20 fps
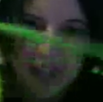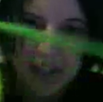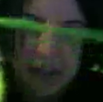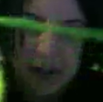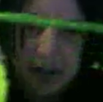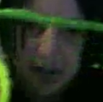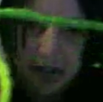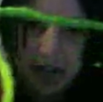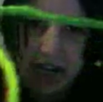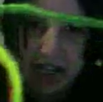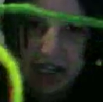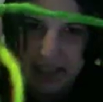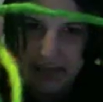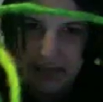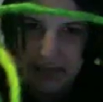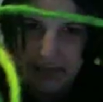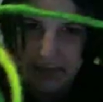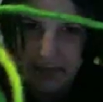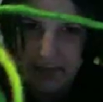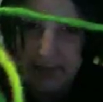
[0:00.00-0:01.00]

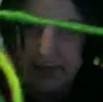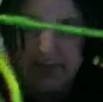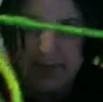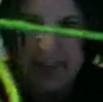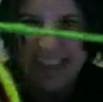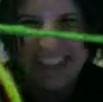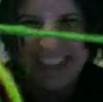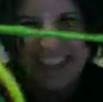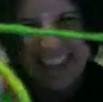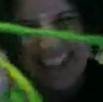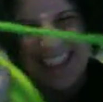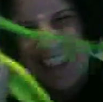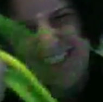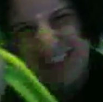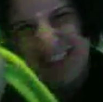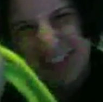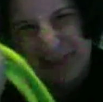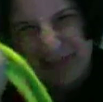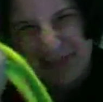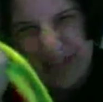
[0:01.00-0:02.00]
alright, but they're
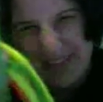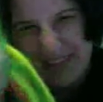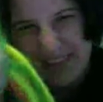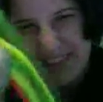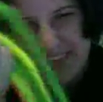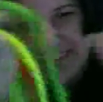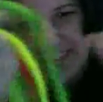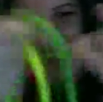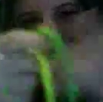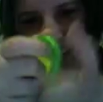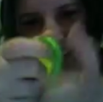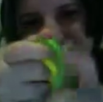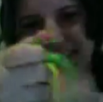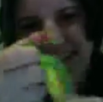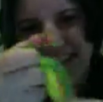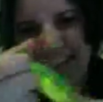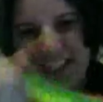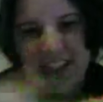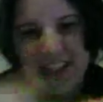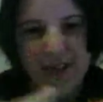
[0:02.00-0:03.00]
kind of unraveling.
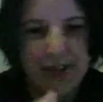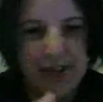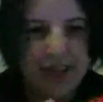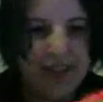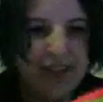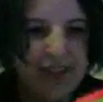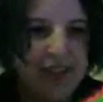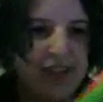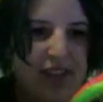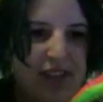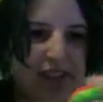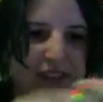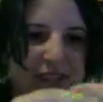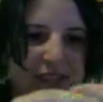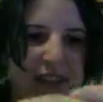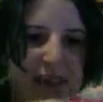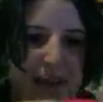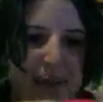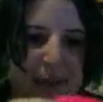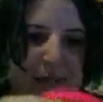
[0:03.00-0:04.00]
I use these as an
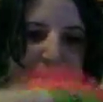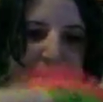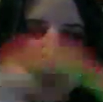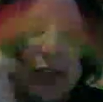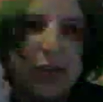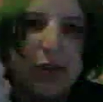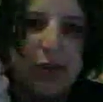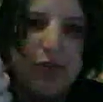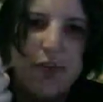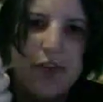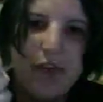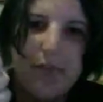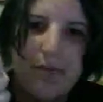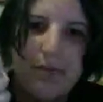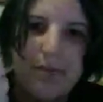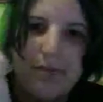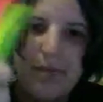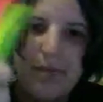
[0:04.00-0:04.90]
example in my good dread,